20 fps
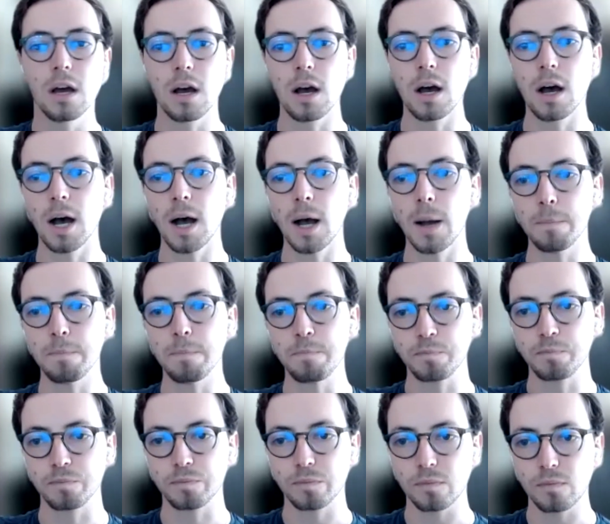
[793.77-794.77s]

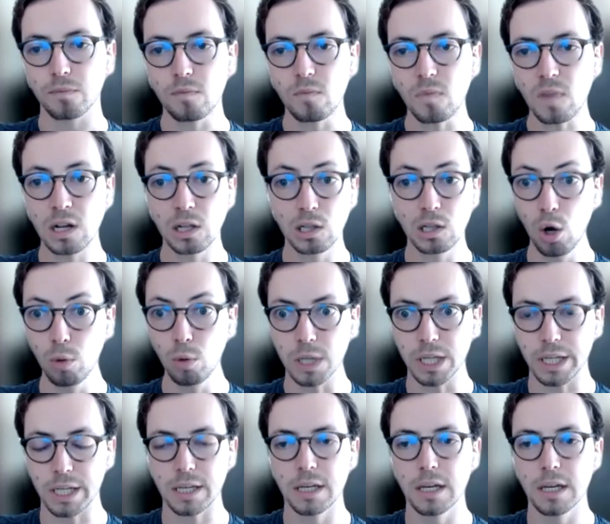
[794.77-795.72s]
globally.